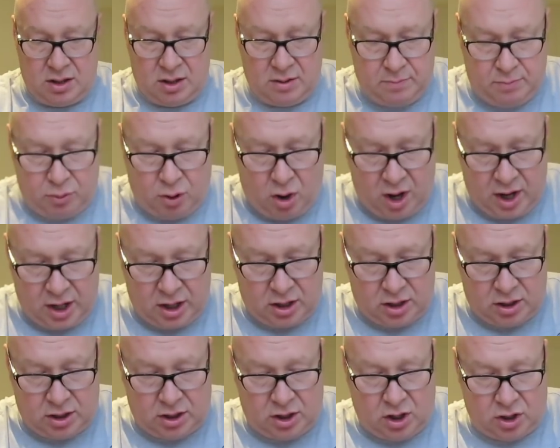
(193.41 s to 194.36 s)
The
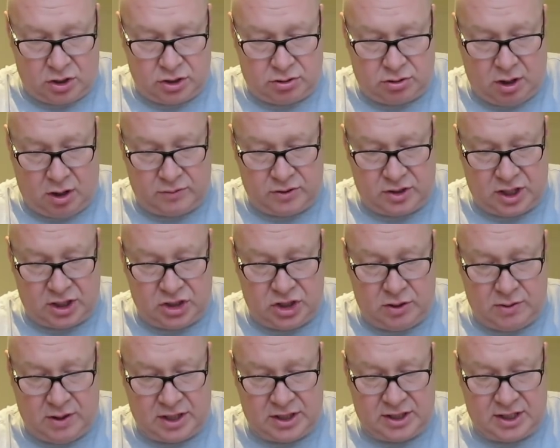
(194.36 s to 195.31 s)
Brian Cosgrove
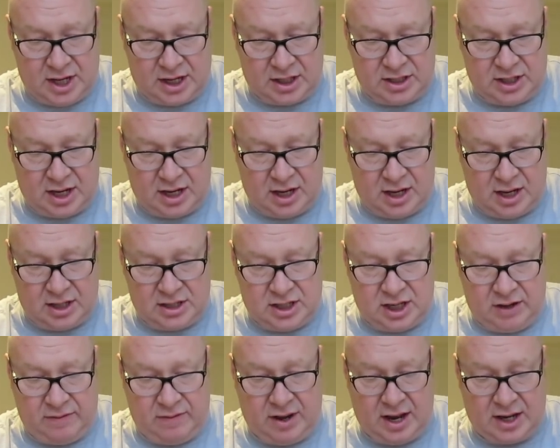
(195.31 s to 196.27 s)
says US
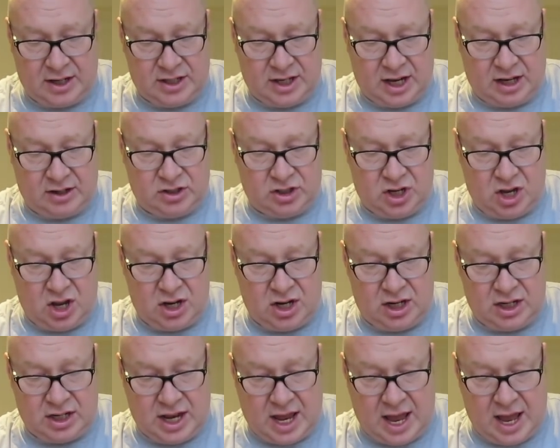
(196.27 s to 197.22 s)
TV execs
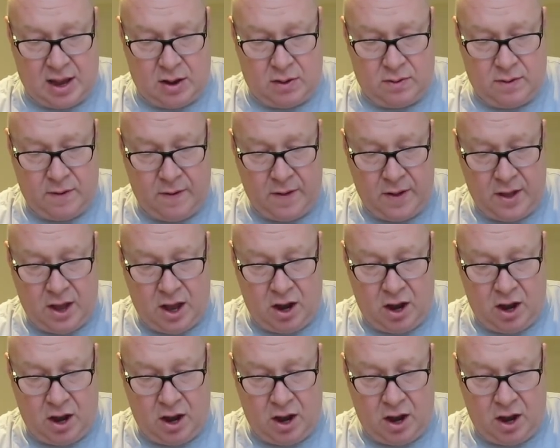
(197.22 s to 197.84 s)
turned it down